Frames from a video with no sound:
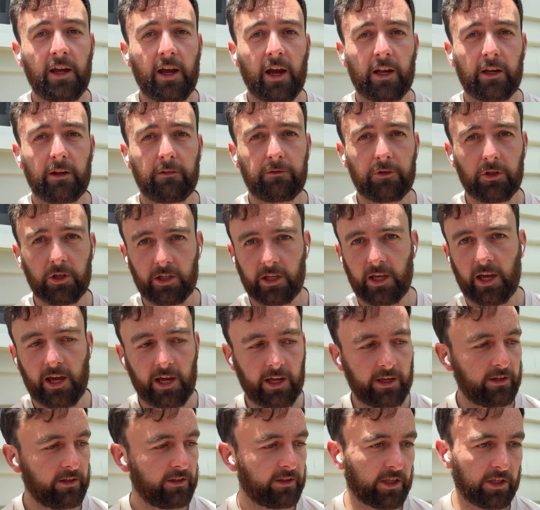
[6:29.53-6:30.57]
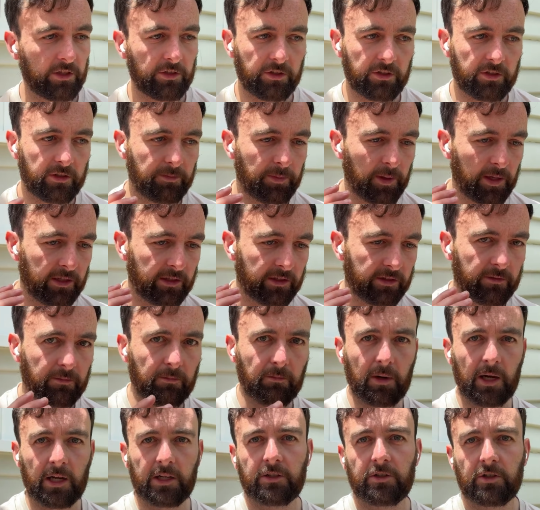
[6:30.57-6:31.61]
And if you can, then you spend as
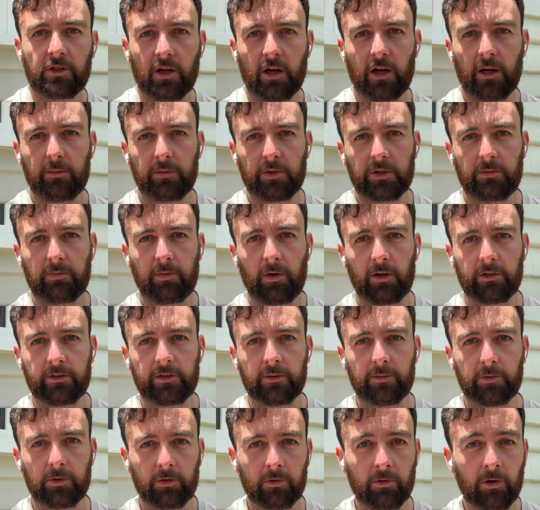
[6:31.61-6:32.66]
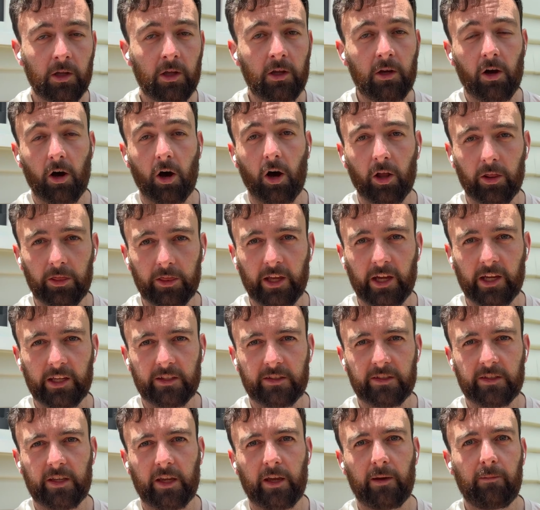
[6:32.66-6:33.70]
much time as possible on that
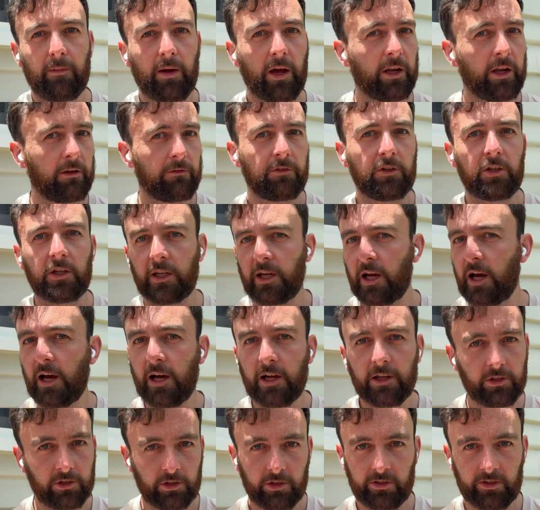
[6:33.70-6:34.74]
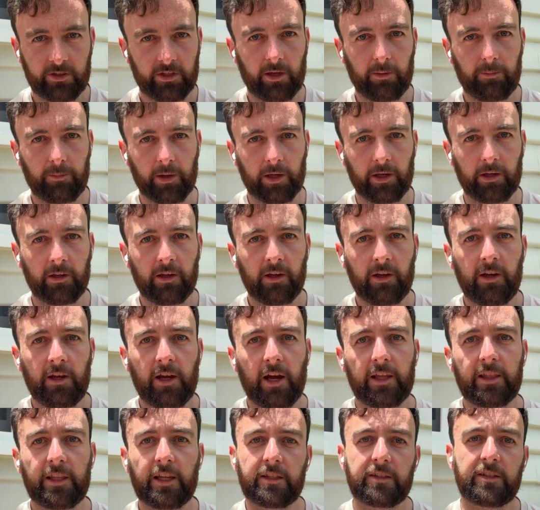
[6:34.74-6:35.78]
stem. And if you can't, you skip it.
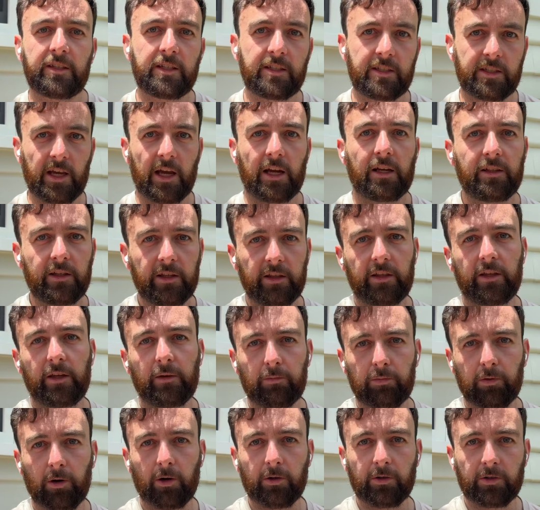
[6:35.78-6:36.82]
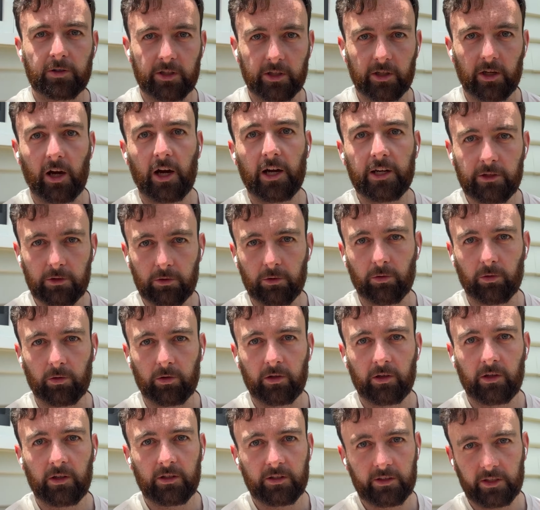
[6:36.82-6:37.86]
And that's exactly the approach that I took
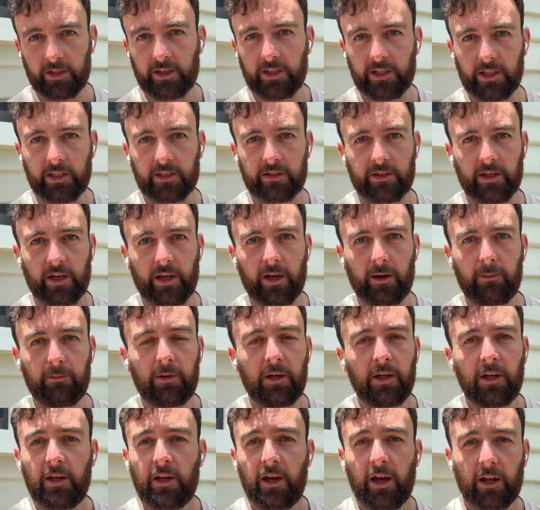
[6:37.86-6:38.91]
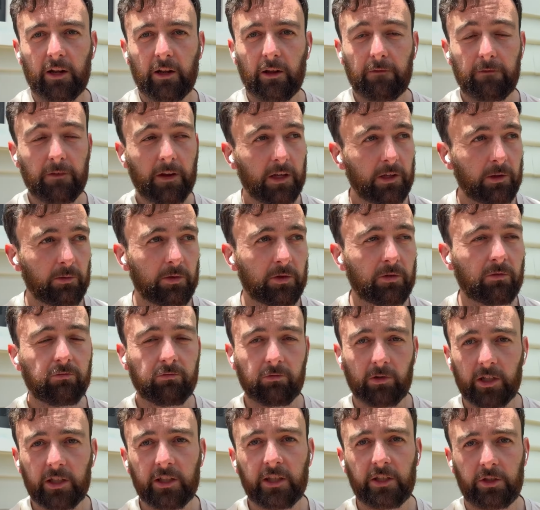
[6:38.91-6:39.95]
to the exam. And I found it was
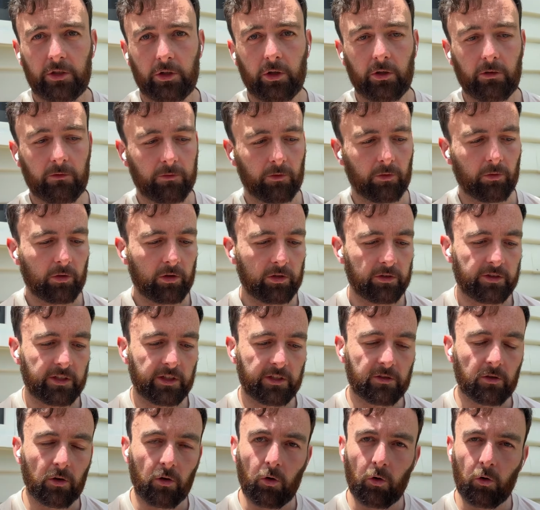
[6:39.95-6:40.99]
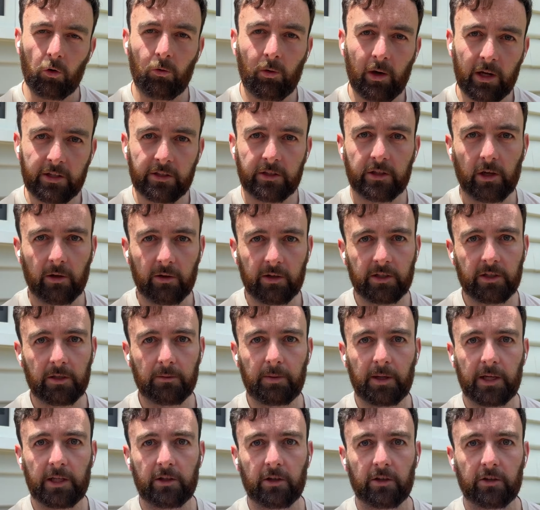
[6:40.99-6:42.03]
really useful, because there's always going to
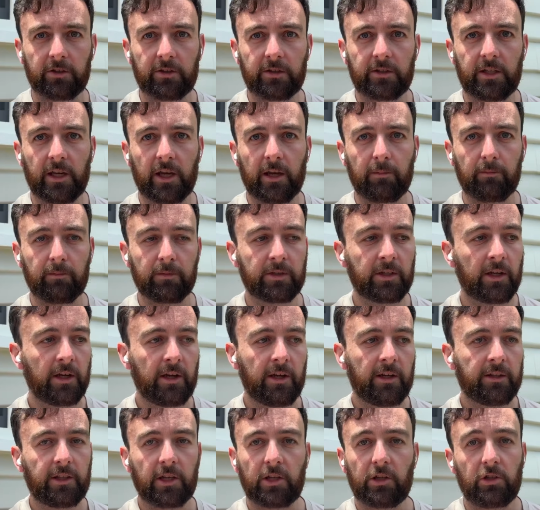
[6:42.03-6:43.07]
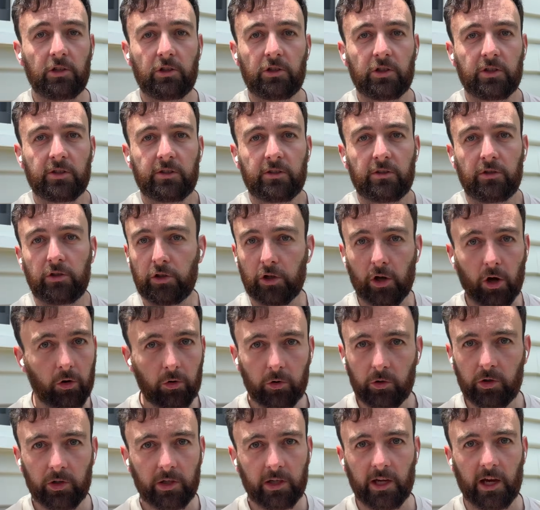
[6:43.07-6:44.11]
be those stems that you just know
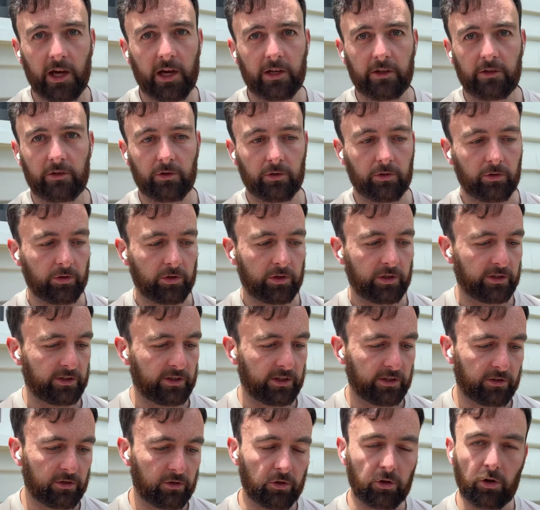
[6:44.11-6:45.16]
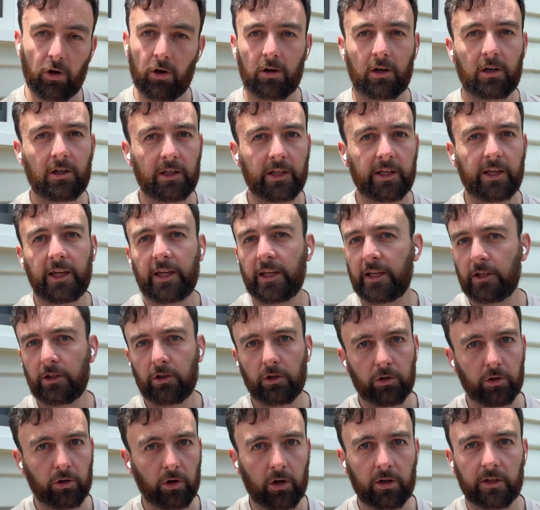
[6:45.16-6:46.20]
you can't do. Just it's not clicking,
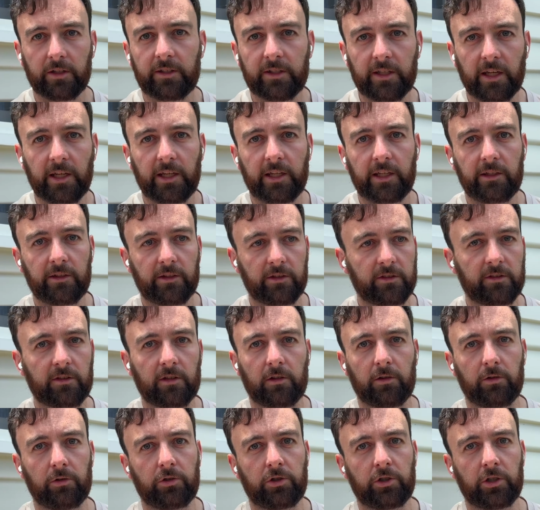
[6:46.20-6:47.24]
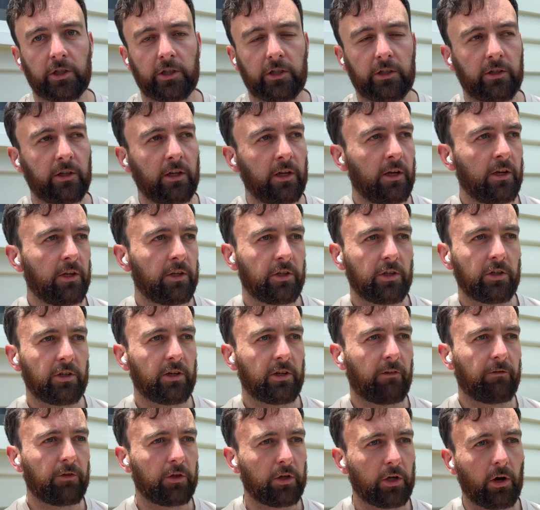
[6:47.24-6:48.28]
you're not seeing the solution, you
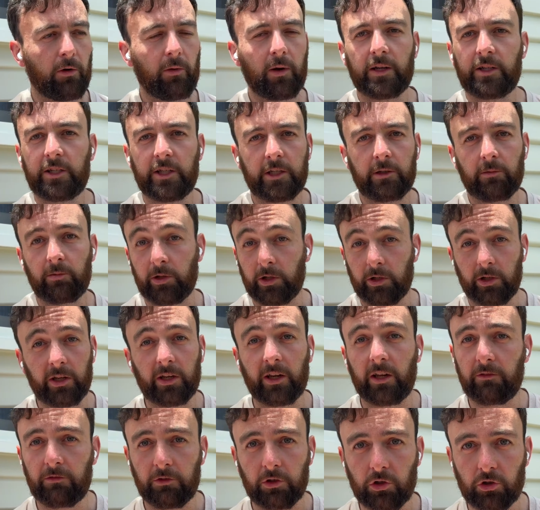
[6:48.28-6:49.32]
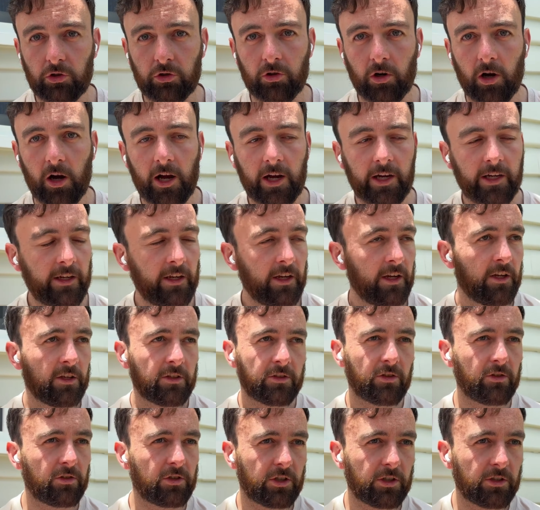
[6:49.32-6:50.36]
have no idea what you could even try.
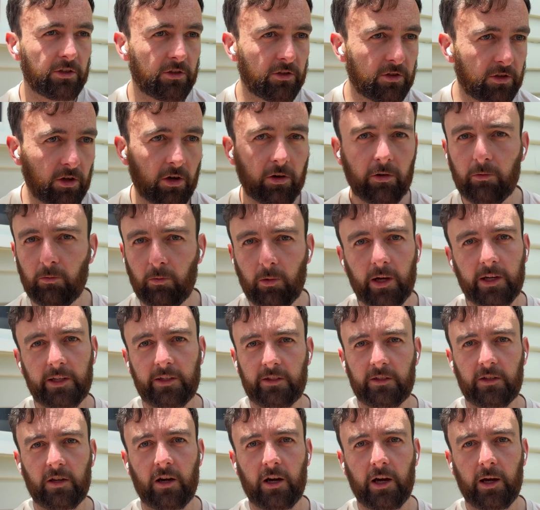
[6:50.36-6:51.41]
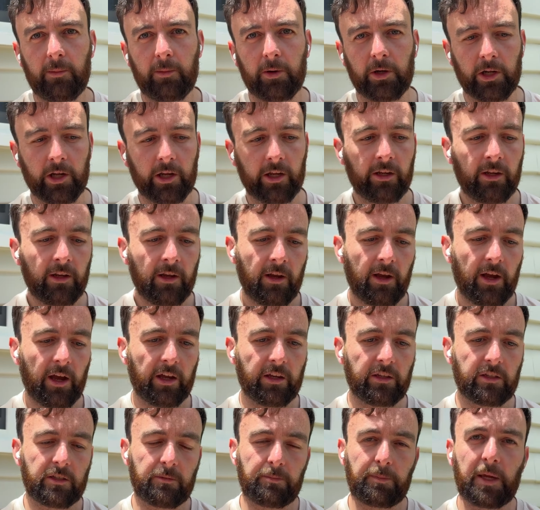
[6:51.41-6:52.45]
So just don't waste time on it
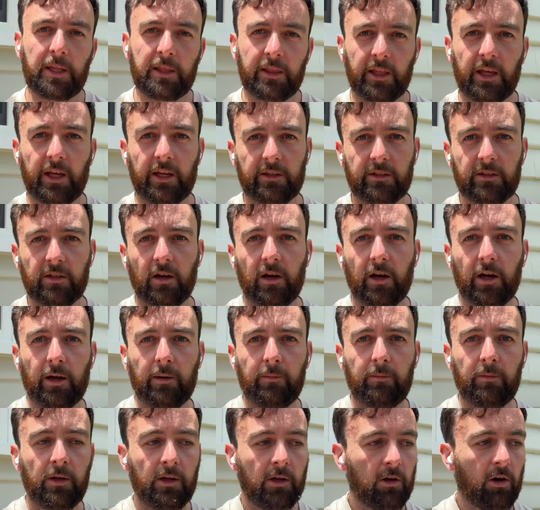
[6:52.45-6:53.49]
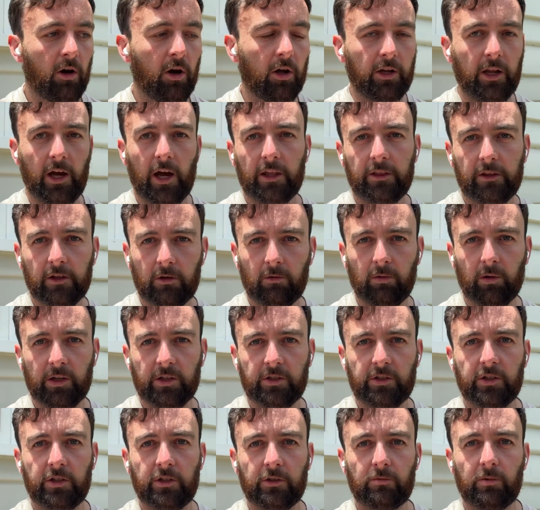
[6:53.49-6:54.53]
and spend that time on other
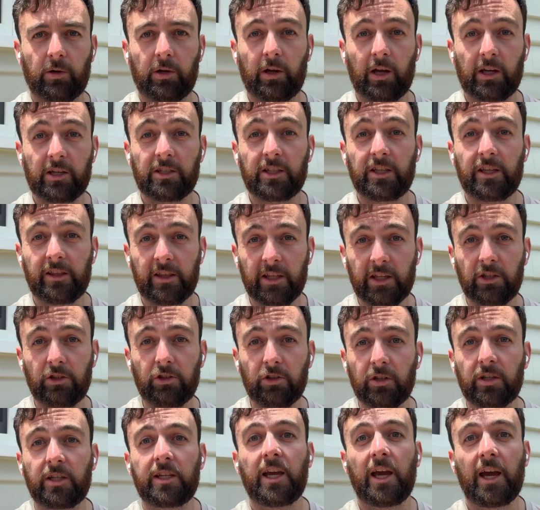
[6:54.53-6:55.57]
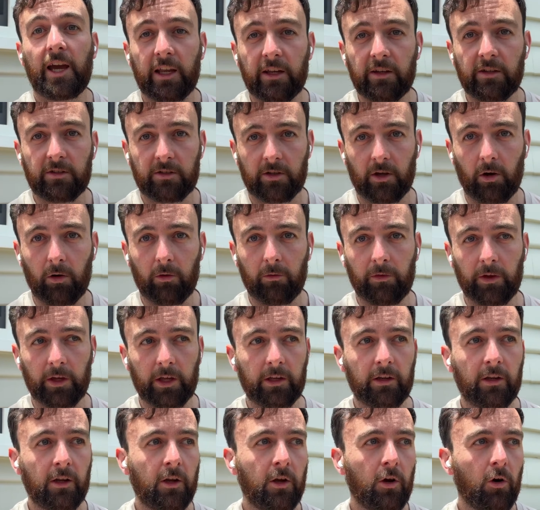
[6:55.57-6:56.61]
questions where you actually think you can solve
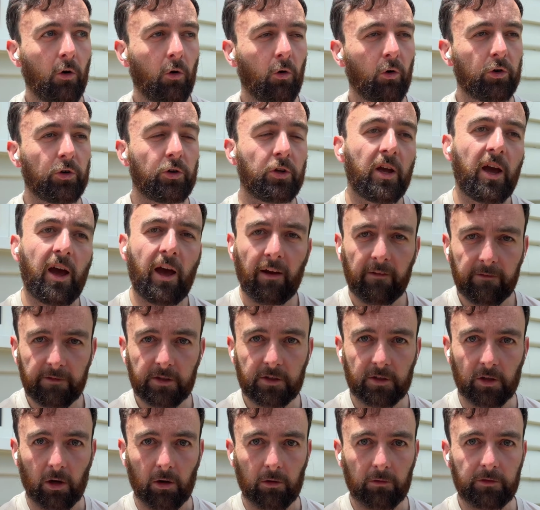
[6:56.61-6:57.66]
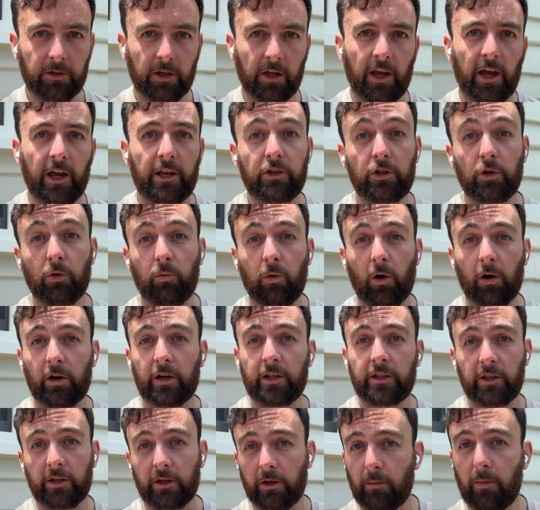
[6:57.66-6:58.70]
it, or you have solved it and you're
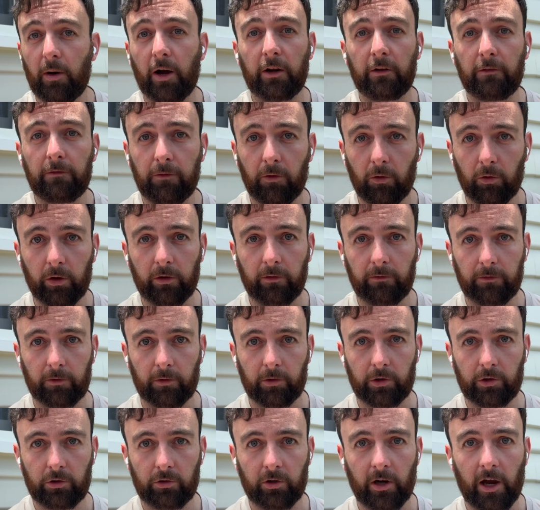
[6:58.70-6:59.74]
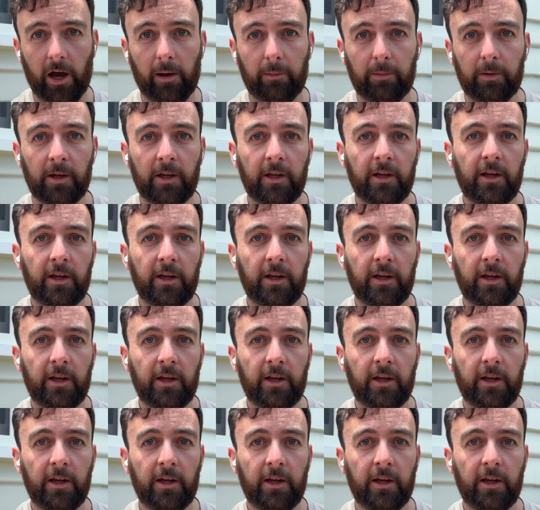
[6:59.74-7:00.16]
worried that you might have fallen for a trap.